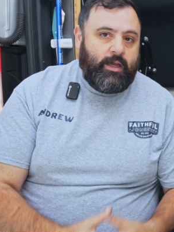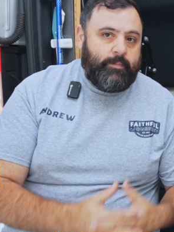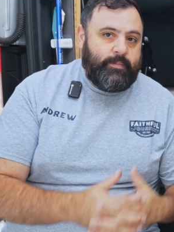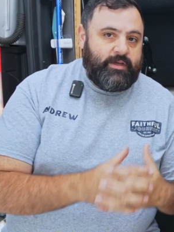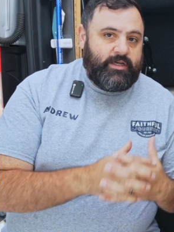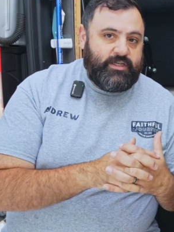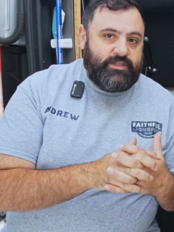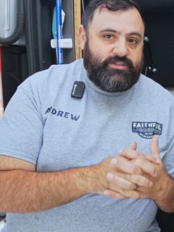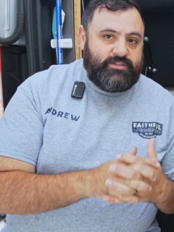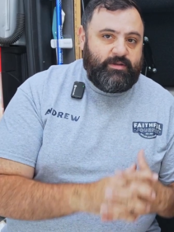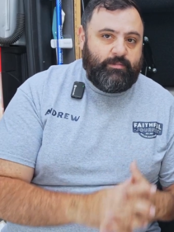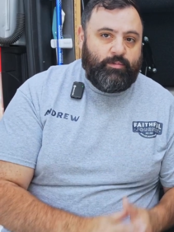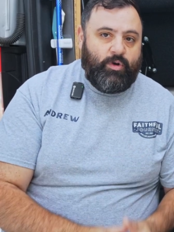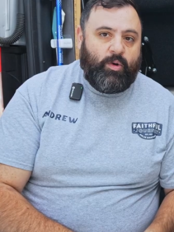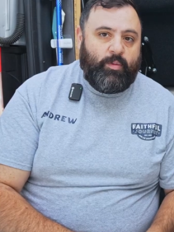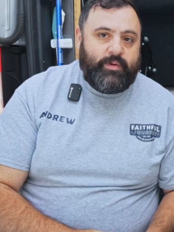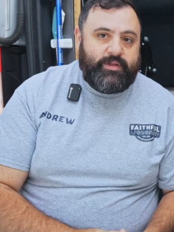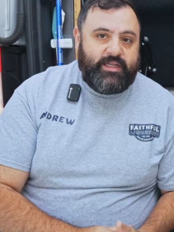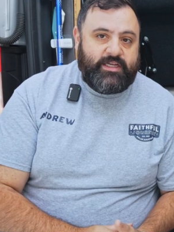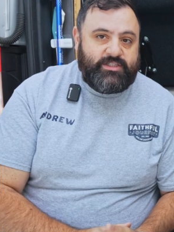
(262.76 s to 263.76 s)
because the
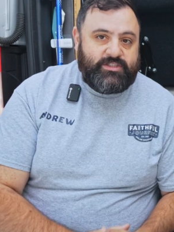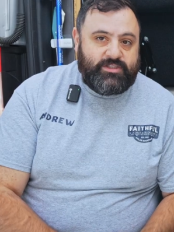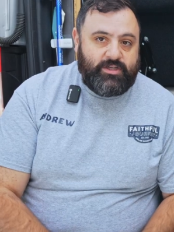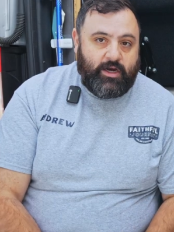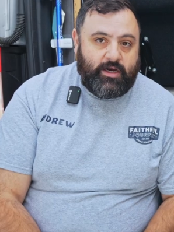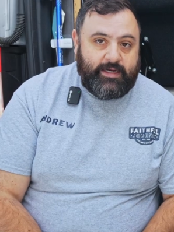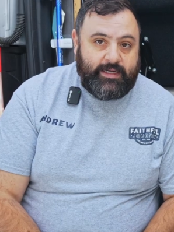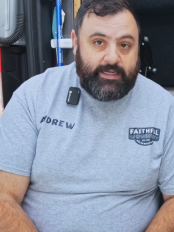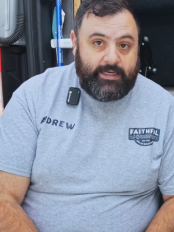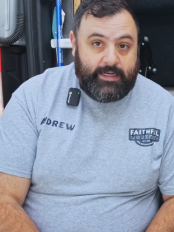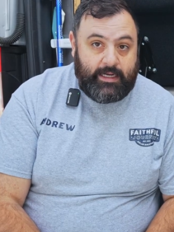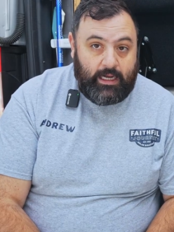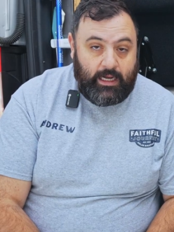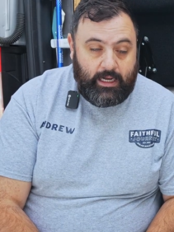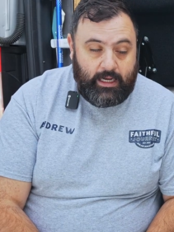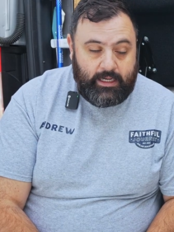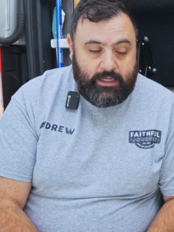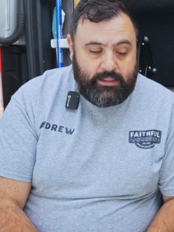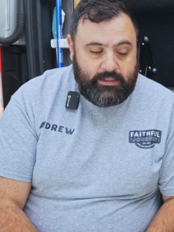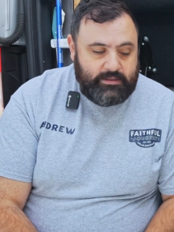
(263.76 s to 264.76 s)
moment they start getting
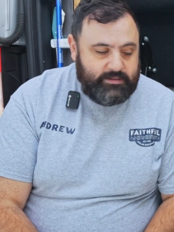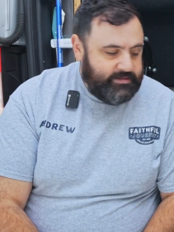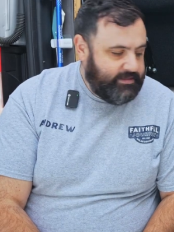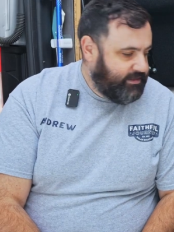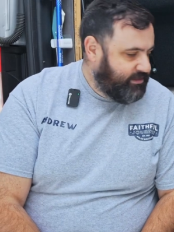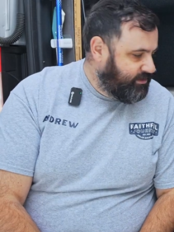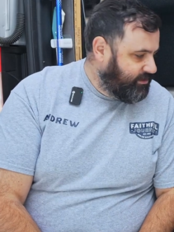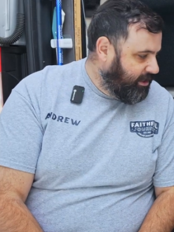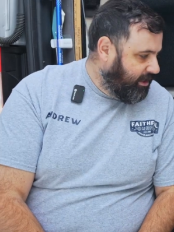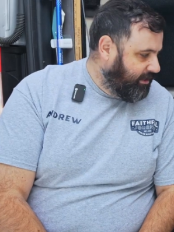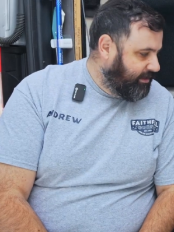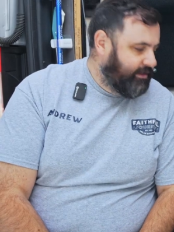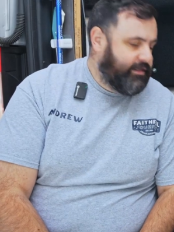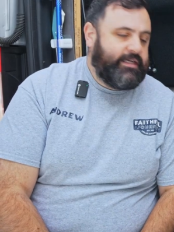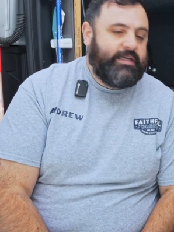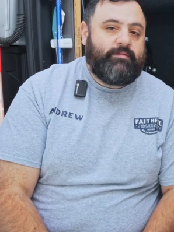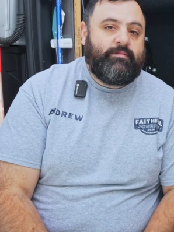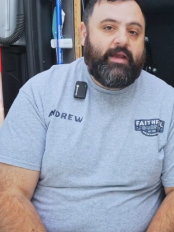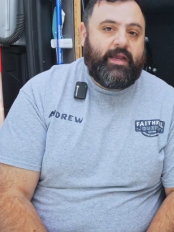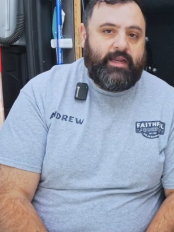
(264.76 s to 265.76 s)
hot, they start
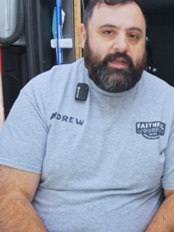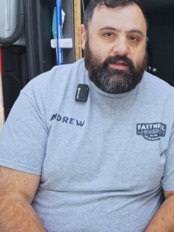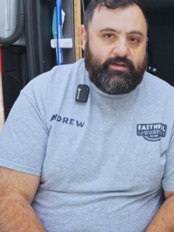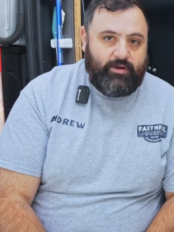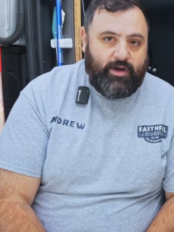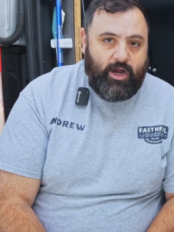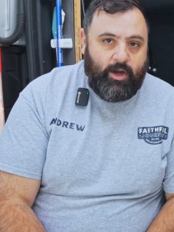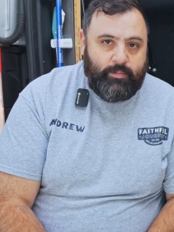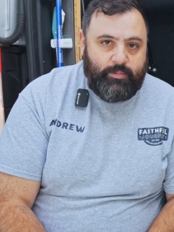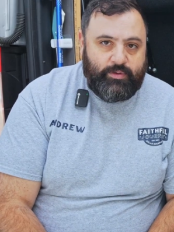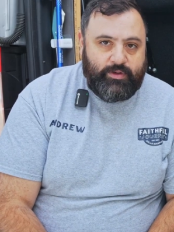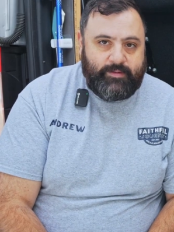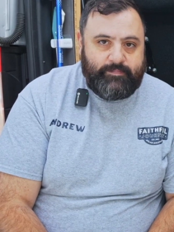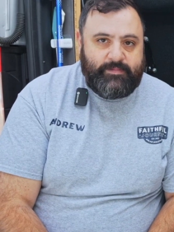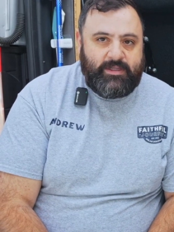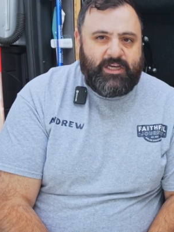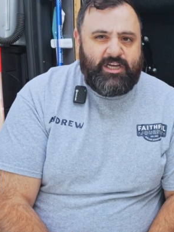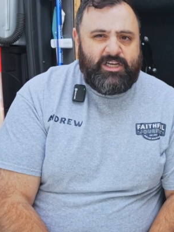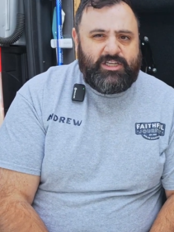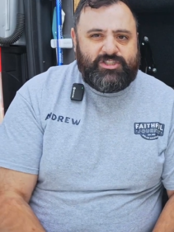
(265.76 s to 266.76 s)
derating their output.
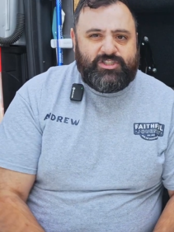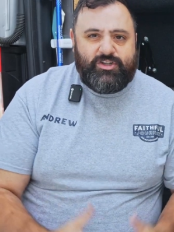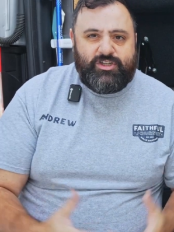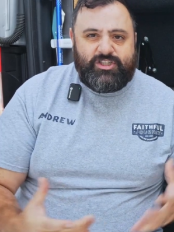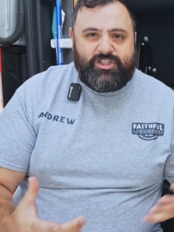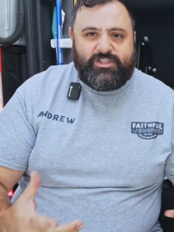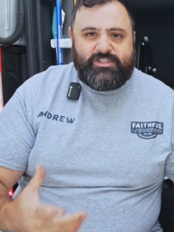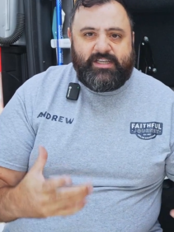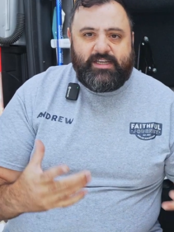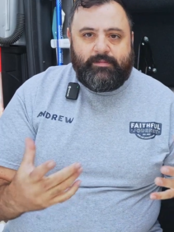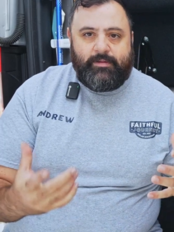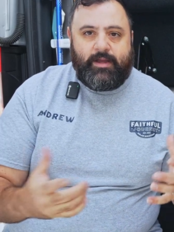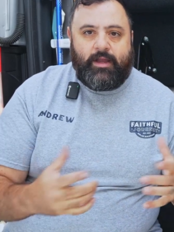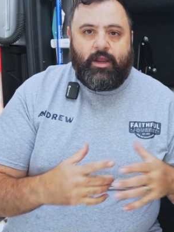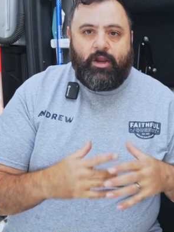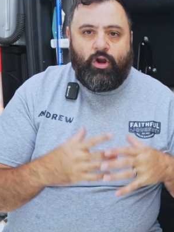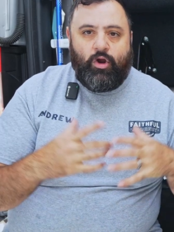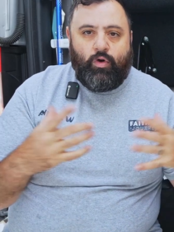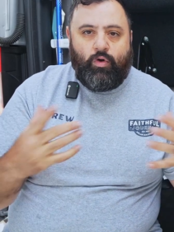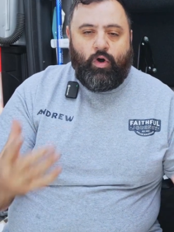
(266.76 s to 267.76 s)
So just,
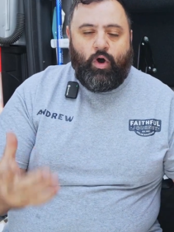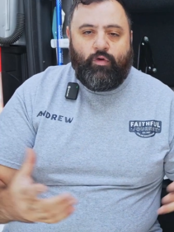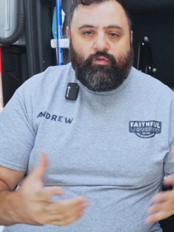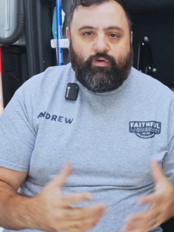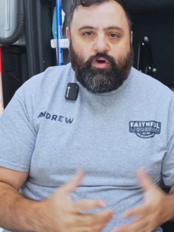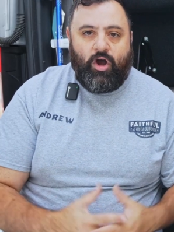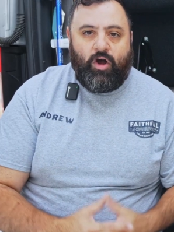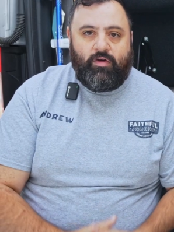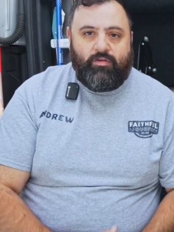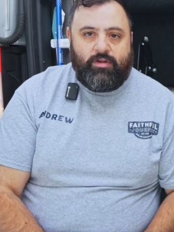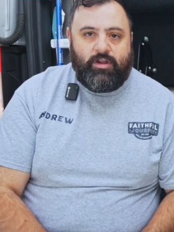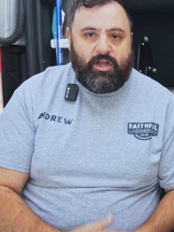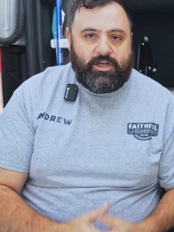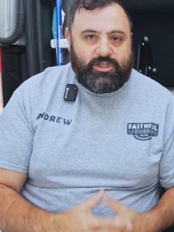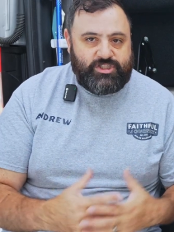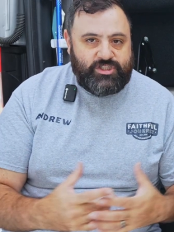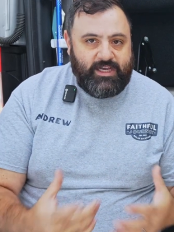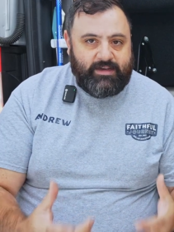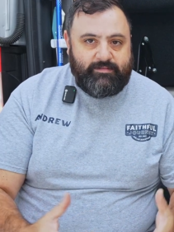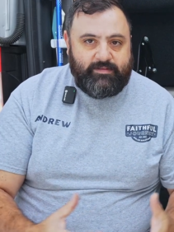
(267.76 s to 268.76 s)
you know, overall
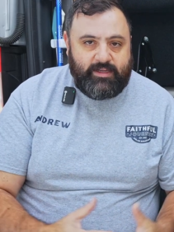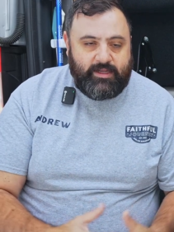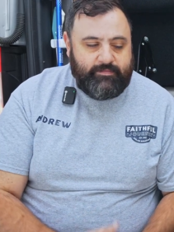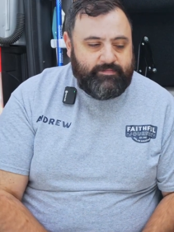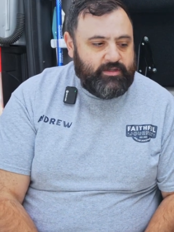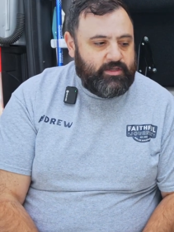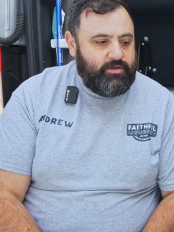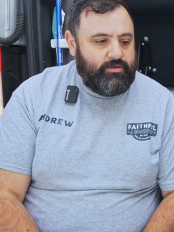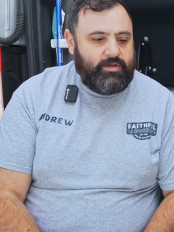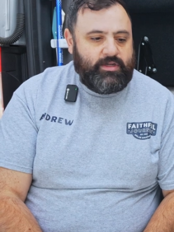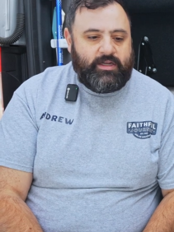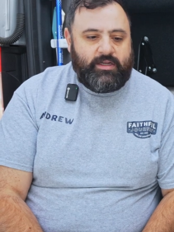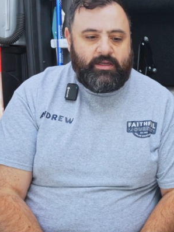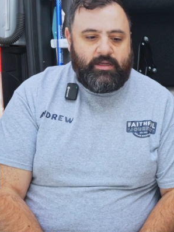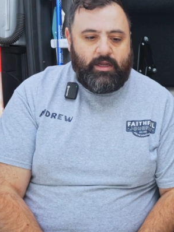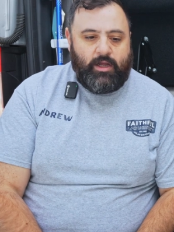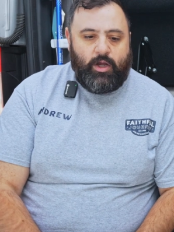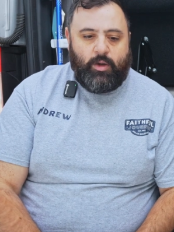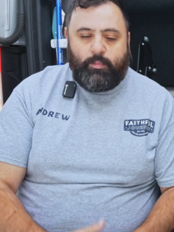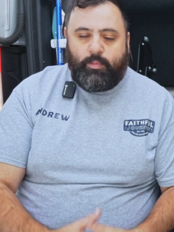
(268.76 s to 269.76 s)
longevity of the unit,
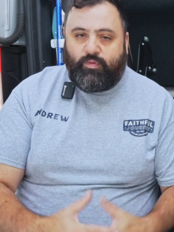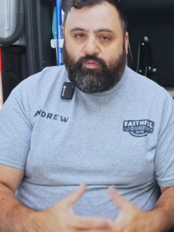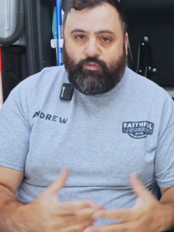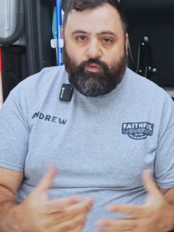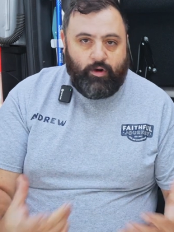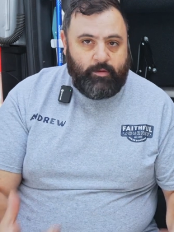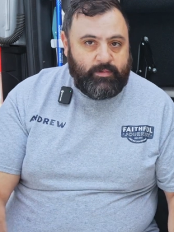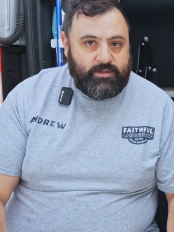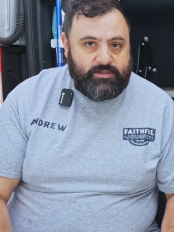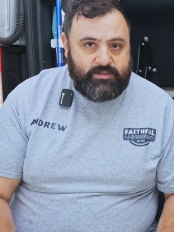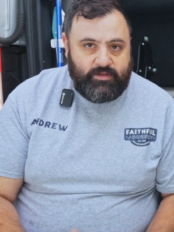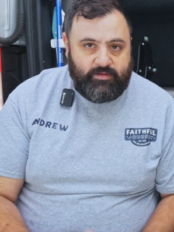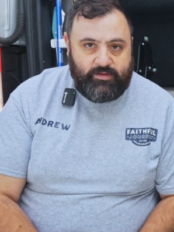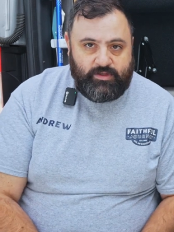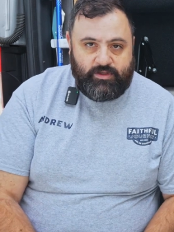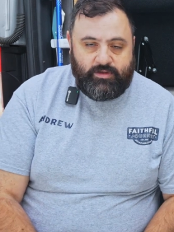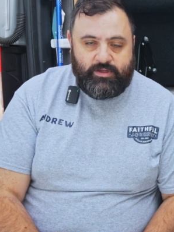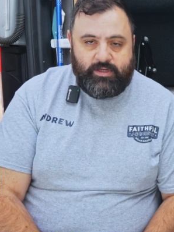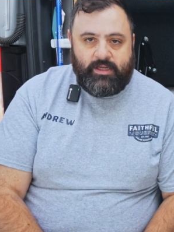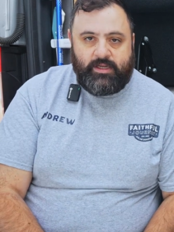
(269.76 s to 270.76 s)
performance of the
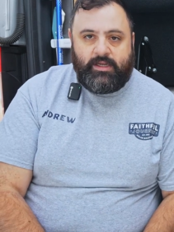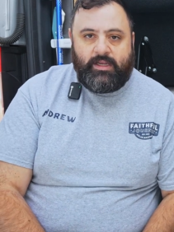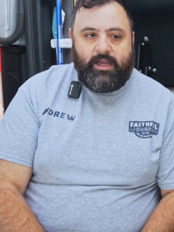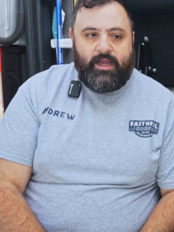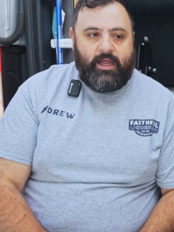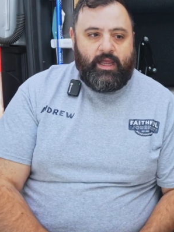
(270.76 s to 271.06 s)
unit,